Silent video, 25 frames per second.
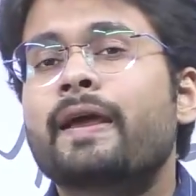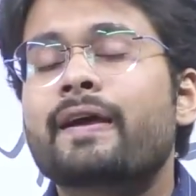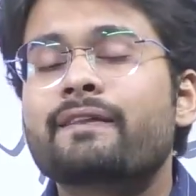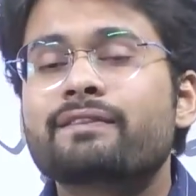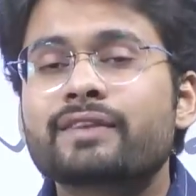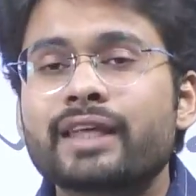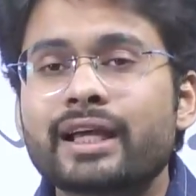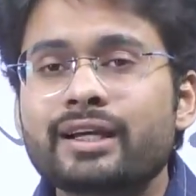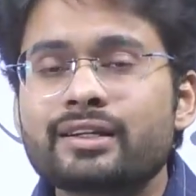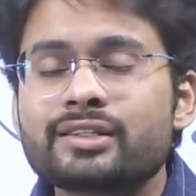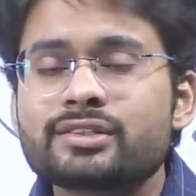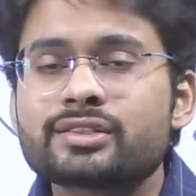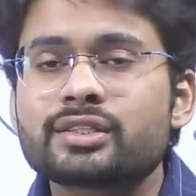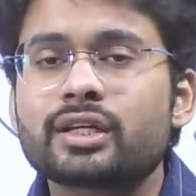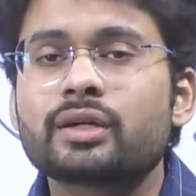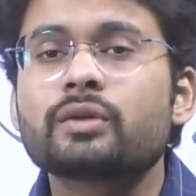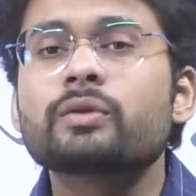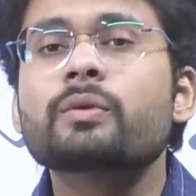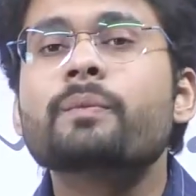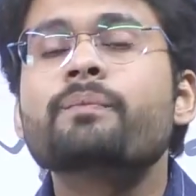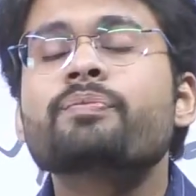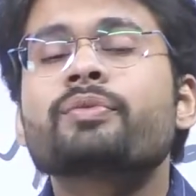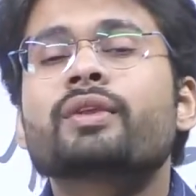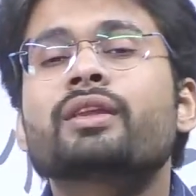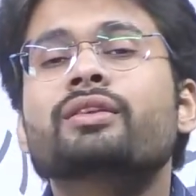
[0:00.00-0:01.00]
And that's
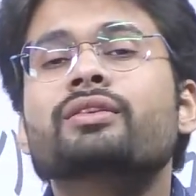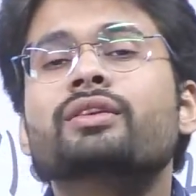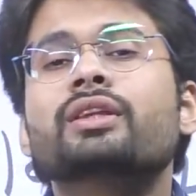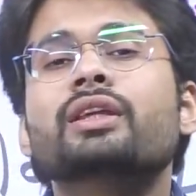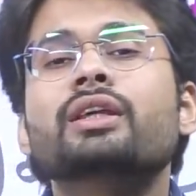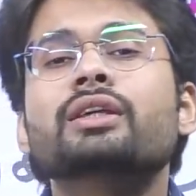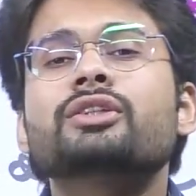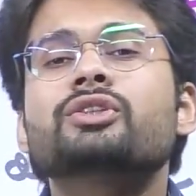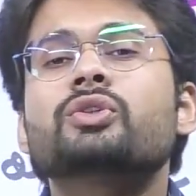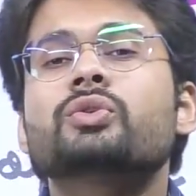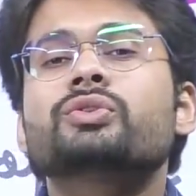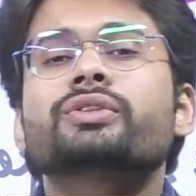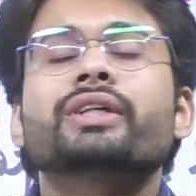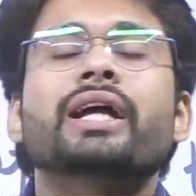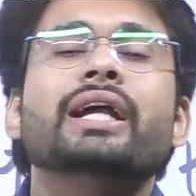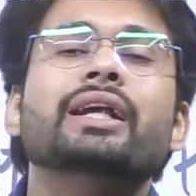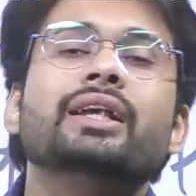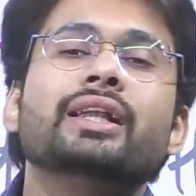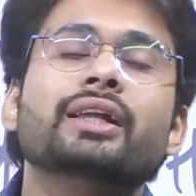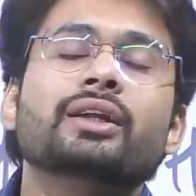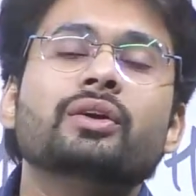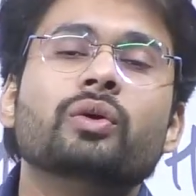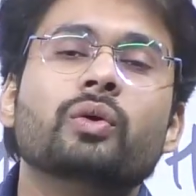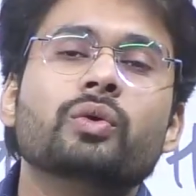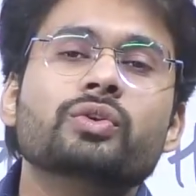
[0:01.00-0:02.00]
how the
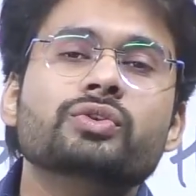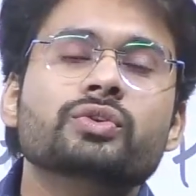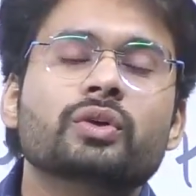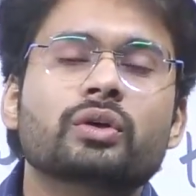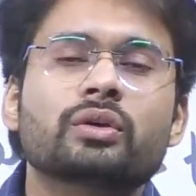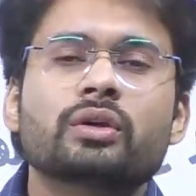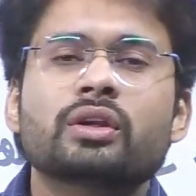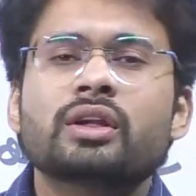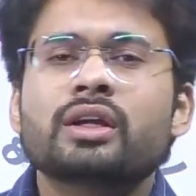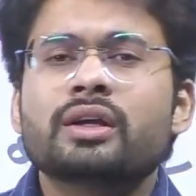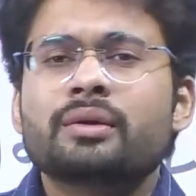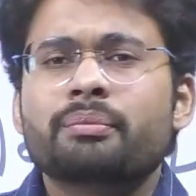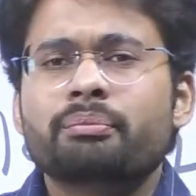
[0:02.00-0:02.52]
society goes on.